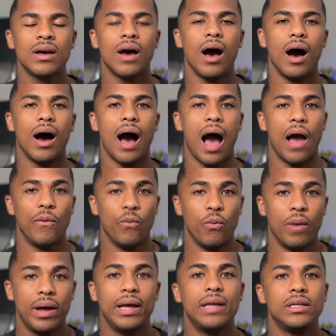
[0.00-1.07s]
I
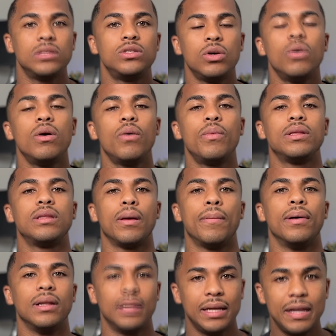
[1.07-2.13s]
went into it with the
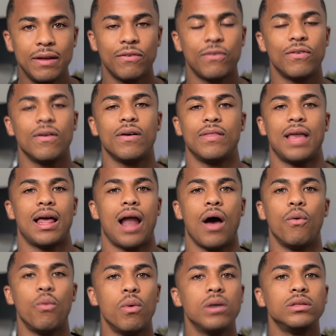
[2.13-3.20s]
belief that I
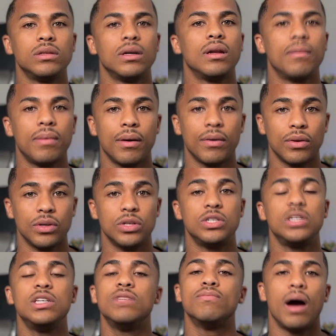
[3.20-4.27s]
wasn't going to be able to
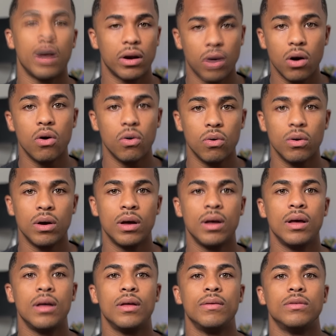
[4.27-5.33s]
achieve my goal.
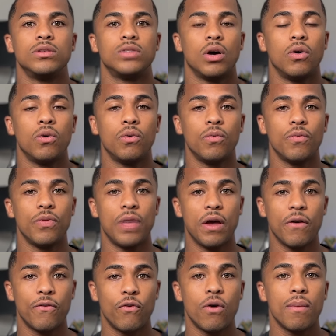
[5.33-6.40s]
So
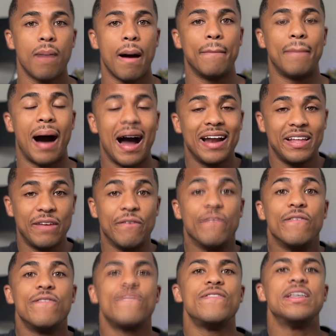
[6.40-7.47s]
therefore my body
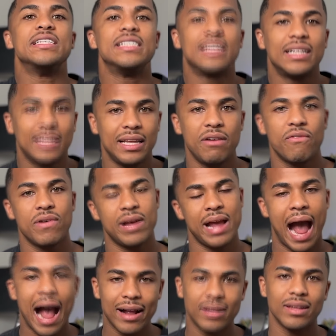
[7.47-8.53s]
physically
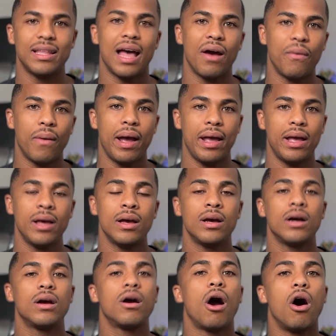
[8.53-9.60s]
reacted that way,
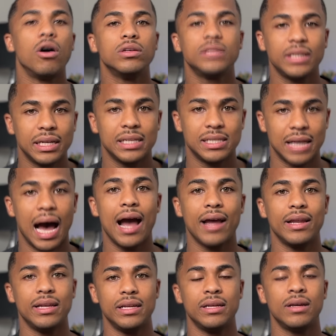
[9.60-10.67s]
causing
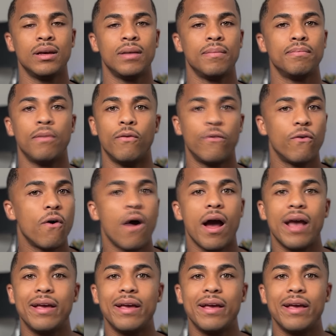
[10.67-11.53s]
anxiety before I